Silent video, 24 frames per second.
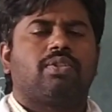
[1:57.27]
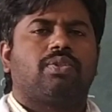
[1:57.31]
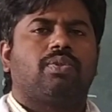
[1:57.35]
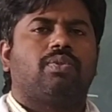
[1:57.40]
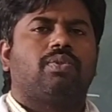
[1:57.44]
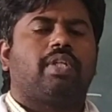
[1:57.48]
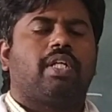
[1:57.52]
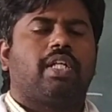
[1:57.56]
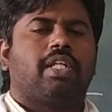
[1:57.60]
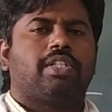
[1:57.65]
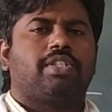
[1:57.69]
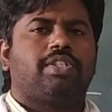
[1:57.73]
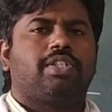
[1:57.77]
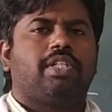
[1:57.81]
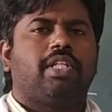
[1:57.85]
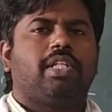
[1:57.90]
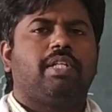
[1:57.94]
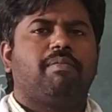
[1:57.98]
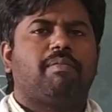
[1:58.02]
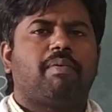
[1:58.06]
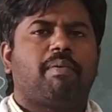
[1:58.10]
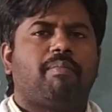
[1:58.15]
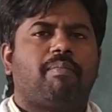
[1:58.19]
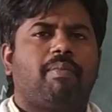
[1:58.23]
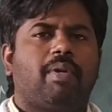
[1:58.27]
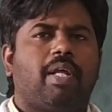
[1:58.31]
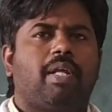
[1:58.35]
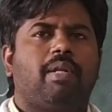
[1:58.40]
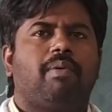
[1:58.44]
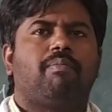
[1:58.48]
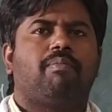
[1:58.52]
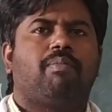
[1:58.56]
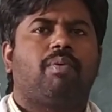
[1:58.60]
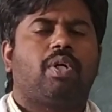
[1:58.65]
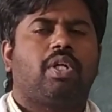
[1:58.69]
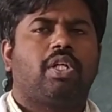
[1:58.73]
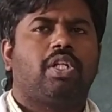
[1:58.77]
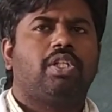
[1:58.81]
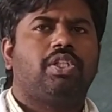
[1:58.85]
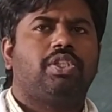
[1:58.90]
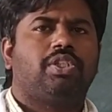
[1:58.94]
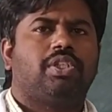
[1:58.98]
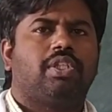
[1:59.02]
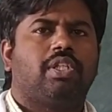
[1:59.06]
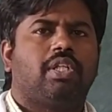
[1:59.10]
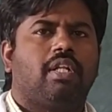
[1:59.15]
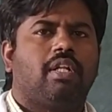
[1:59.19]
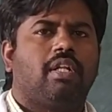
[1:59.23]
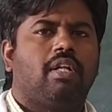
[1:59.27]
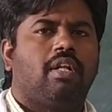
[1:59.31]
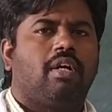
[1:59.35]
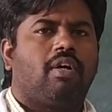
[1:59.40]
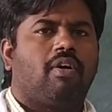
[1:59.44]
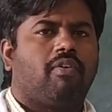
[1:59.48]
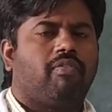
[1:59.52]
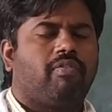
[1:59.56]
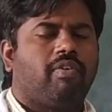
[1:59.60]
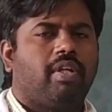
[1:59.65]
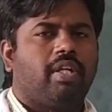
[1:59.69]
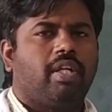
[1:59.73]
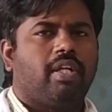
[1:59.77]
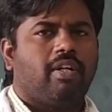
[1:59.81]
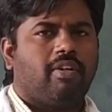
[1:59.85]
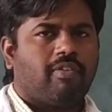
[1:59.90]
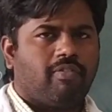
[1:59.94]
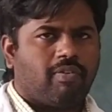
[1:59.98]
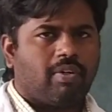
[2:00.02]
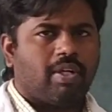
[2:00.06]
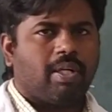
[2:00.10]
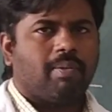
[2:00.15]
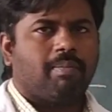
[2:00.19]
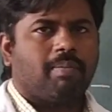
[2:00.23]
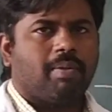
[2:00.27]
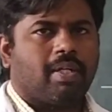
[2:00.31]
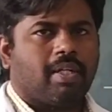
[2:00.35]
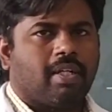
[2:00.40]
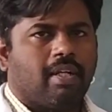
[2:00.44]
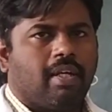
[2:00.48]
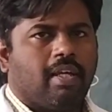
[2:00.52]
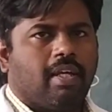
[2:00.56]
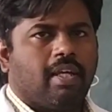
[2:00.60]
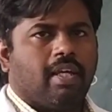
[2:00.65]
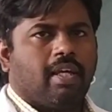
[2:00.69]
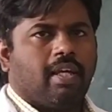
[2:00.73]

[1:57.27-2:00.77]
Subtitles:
So the resting membrane potential of a nerve fiber